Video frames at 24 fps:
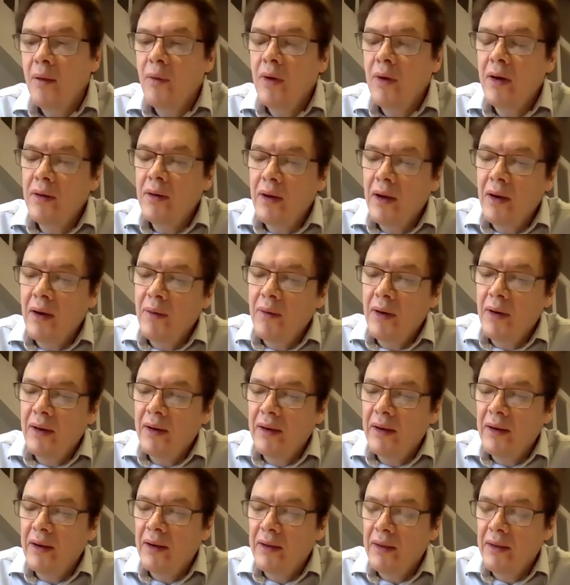
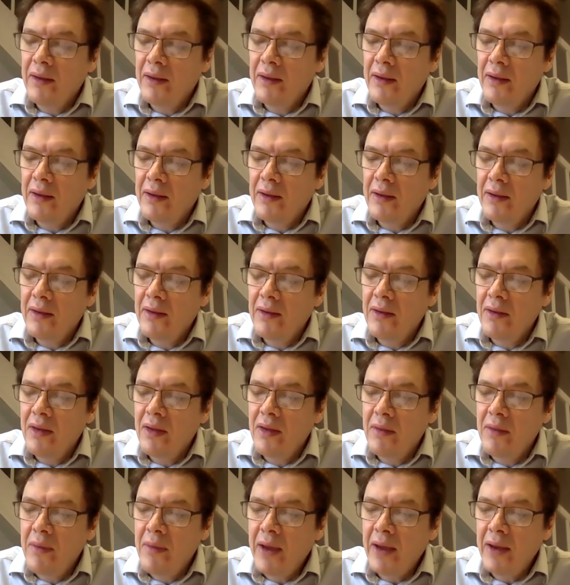the
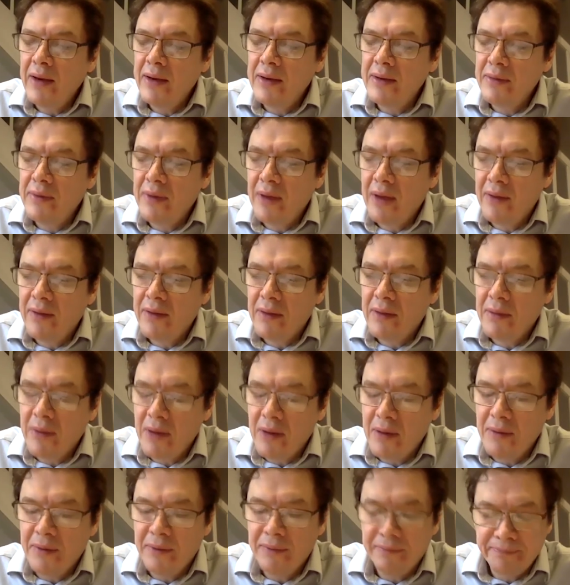mechanism we have at the
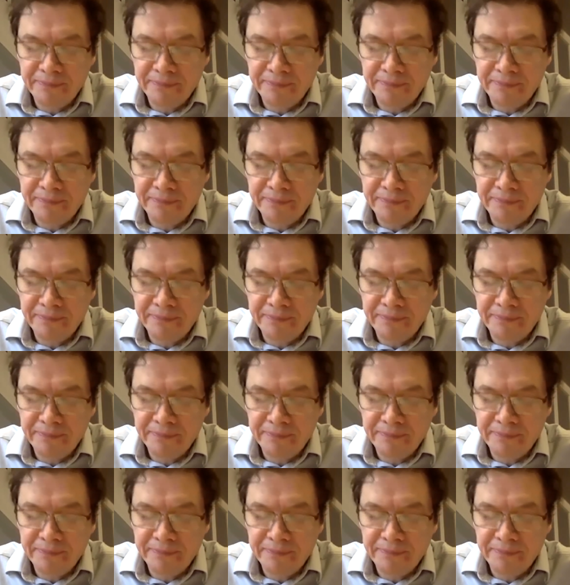moment,